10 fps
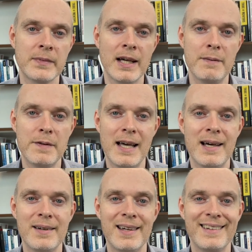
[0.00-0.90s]
and for
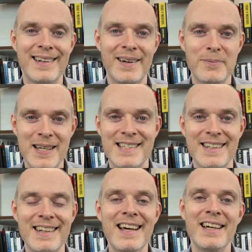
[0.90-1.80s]
that uh,
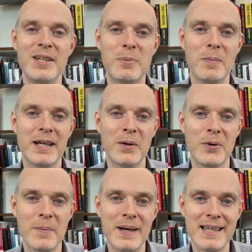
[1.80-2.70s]
reason, you're probably going to want
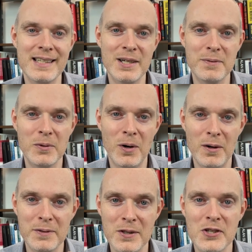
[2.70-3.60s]
to pay yourself quite
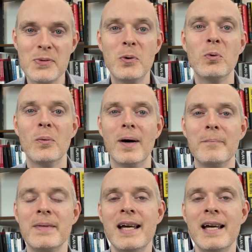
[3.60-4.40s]
often the smaller one.